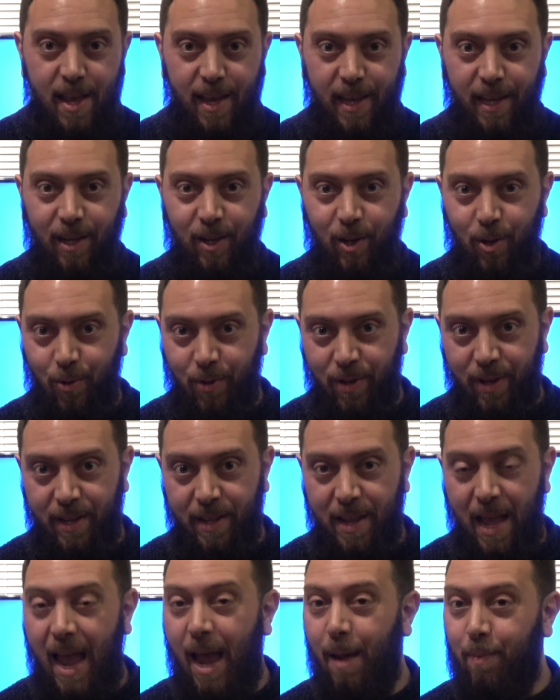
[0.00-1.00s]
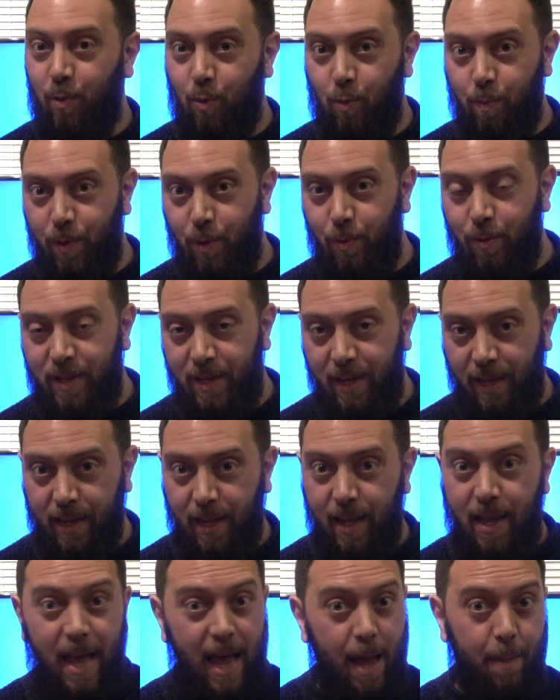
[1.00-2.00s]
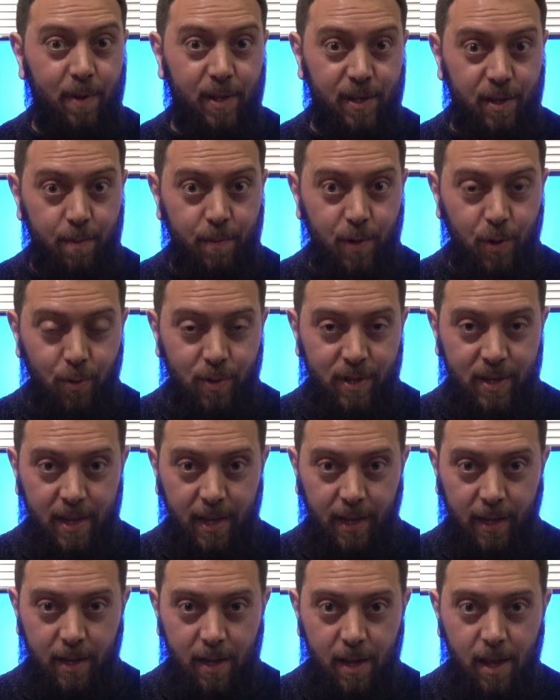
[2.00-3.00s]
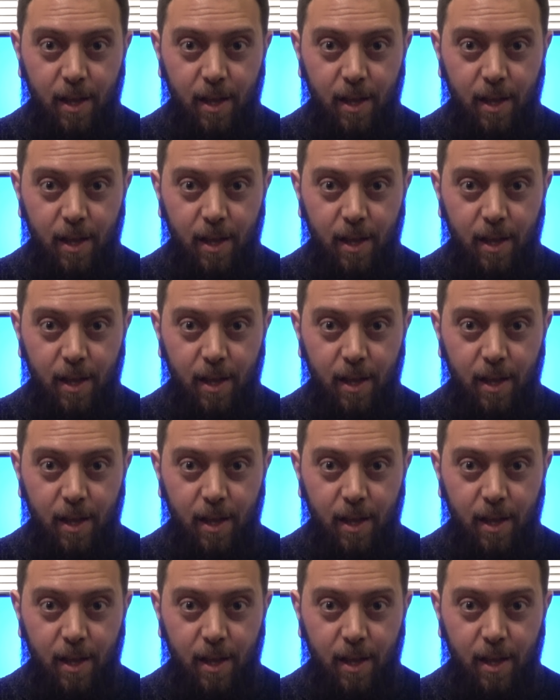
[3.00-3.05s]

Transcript: including Apple Music, Amazon Music,